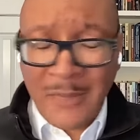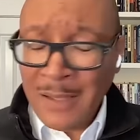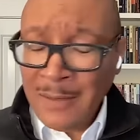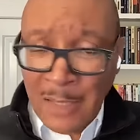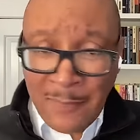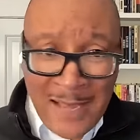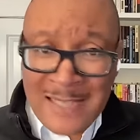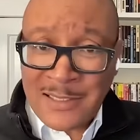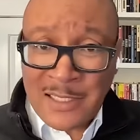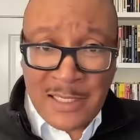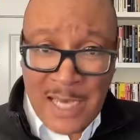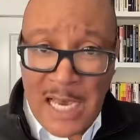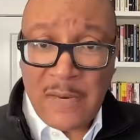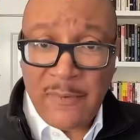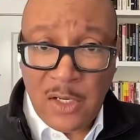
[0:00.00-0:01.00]
Now, that's a
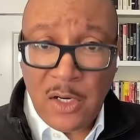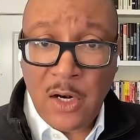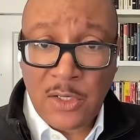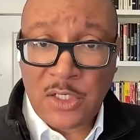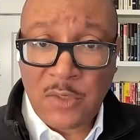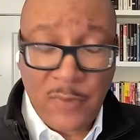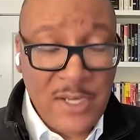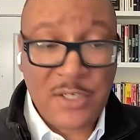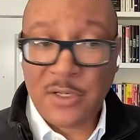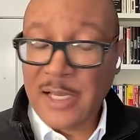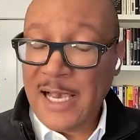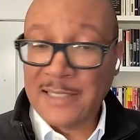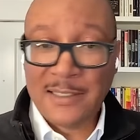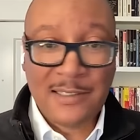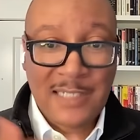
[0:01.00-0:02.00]
kind of incarceration that
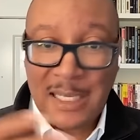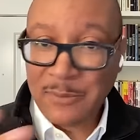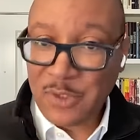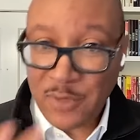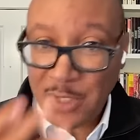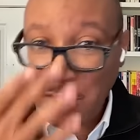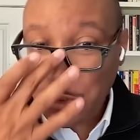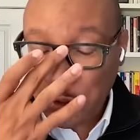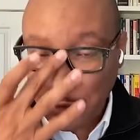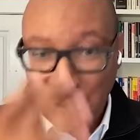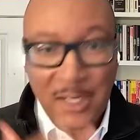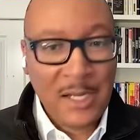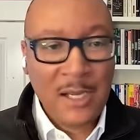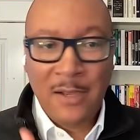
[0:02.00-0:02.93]
has the same structure.